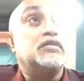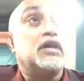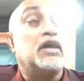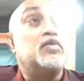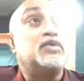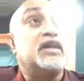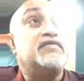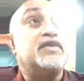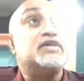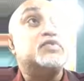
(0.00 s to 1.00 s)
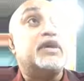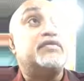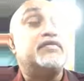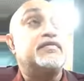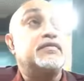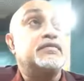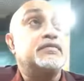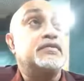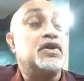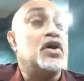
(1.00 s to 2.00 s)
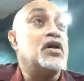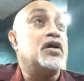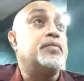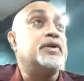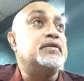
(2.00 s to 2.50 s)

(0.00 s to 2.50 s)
and no time for his wife. Young couple.